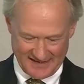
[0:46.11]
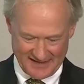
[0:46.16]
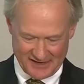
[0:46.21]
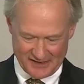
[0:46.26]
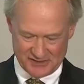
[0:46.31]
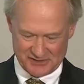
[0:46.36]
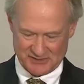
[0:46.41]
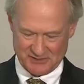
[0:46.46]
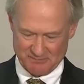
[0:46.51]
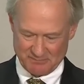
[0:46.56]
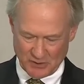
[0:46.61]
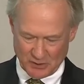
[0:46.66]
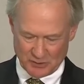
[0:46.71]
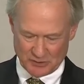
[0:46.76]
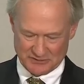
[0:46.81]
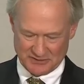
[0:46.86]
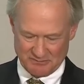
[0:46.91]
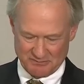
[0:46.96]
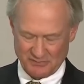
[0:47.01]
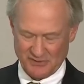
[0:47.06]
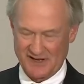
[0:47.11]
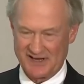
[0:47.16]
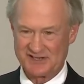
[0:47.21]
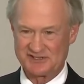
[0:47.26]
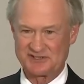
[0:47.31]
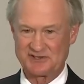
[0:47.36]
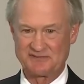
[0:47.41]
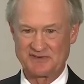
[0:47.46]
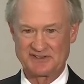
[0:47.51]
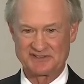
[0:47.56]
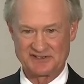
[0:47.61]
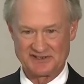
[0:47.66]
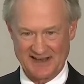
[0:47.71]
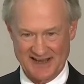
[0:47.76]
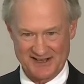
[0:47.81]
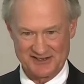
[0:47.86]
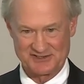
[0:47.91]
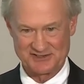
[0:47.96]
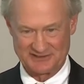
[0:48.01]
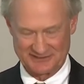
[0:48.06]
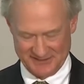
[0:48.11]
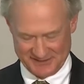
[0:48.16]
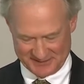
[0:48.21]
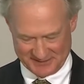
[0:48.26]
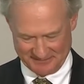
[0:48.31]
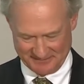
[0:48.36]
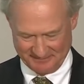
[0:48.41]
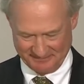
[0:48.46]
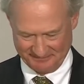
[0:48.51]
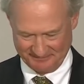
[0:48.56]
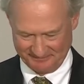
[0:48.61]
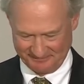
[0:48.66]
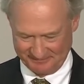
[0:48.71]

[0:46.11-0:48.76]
Here's a bold embrace of internationalism.